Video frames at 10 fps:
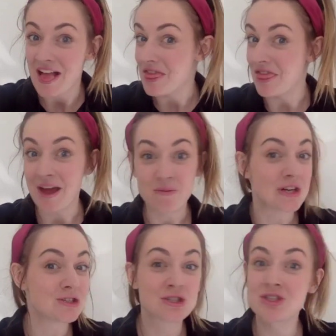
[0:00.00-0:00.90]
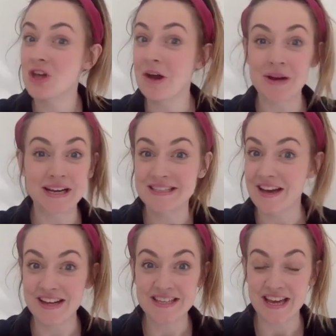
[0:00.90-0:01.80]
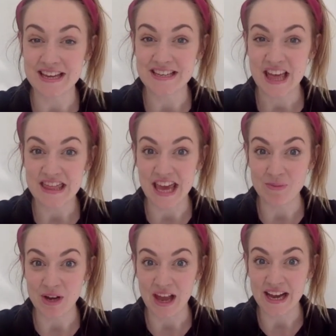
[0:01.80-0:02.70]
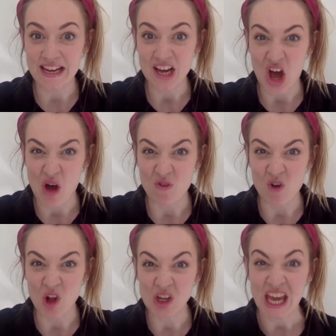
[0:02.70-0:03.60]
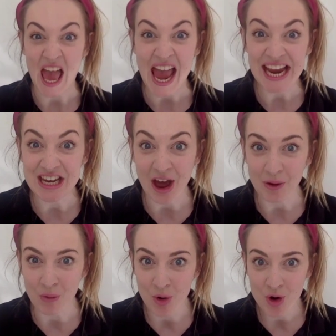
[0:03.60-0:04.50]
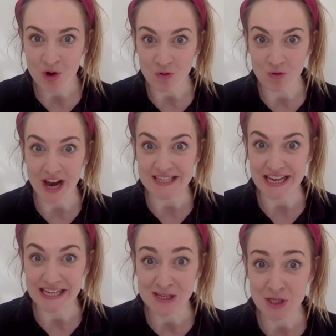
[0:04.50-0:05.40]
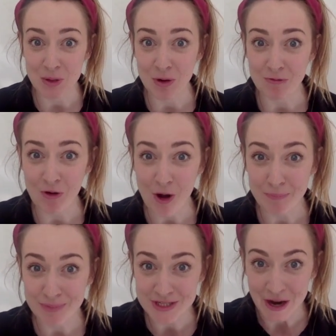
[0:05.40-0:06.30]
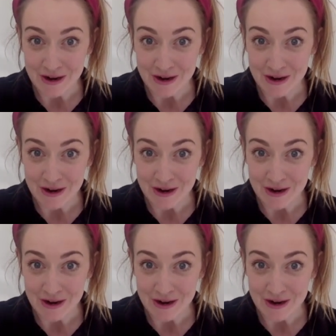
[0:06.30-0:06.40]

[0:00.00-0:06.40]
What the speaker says: They were so excited. They were like a volcano ready to erupt.